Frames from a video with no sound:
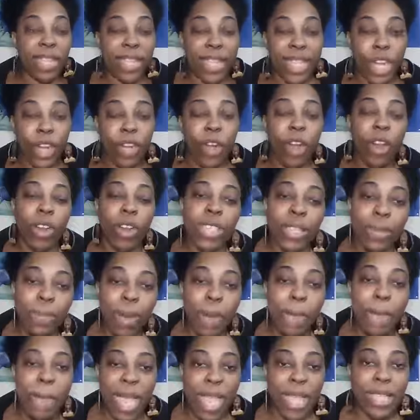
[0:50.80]
there are some
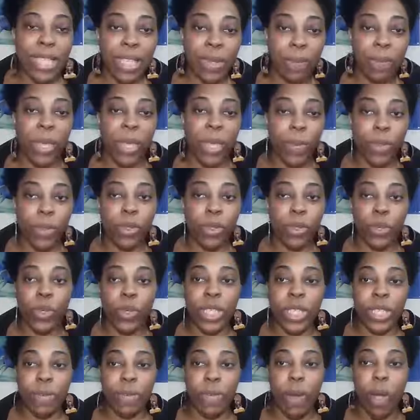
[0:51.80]
amazing people doing
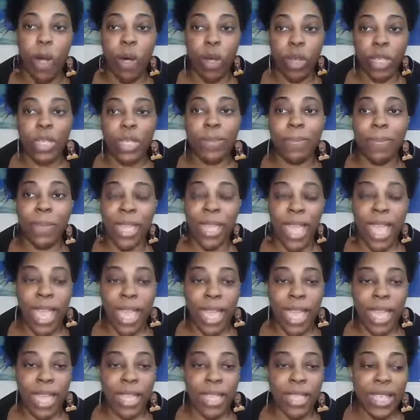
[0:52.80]
some awesome
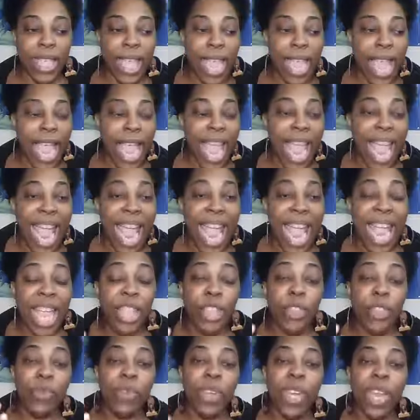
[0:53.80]
things
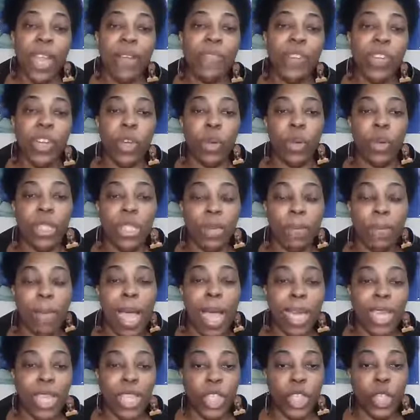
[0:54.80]
and you never know
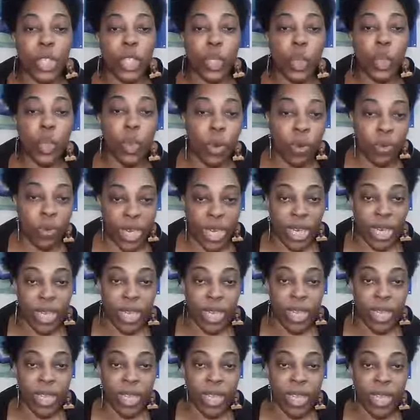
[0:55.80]
somebody's story
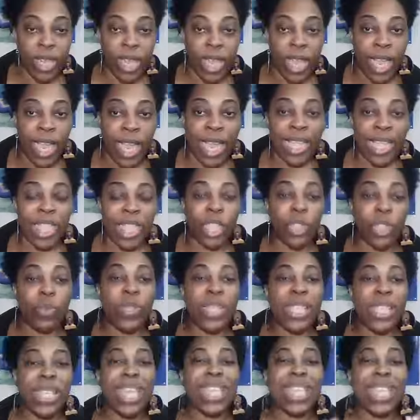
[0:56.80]
until you
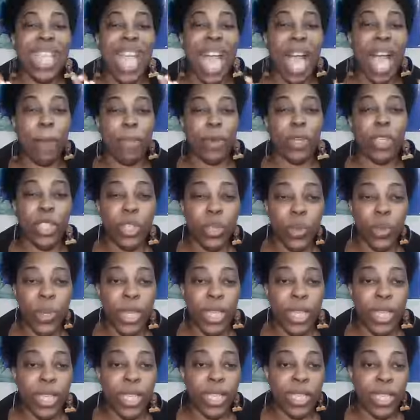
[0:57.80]
take the
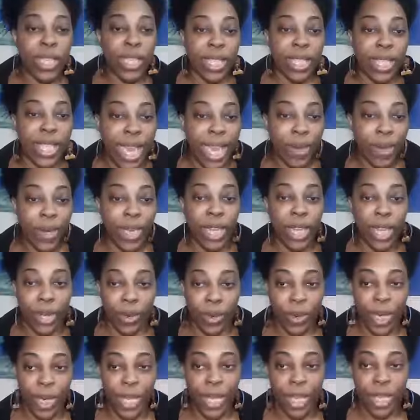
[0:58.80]
opportunity to sit down and
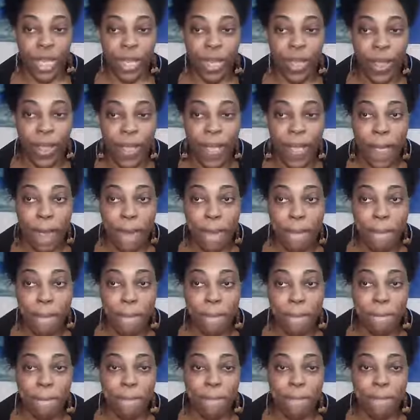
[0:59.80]
learn it.
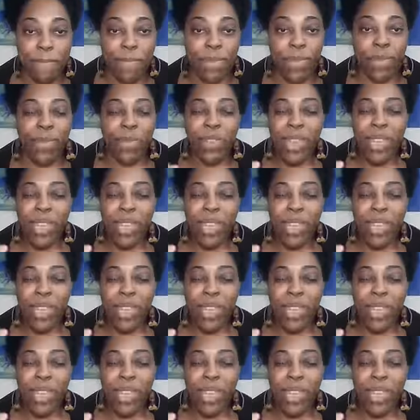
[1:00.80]
You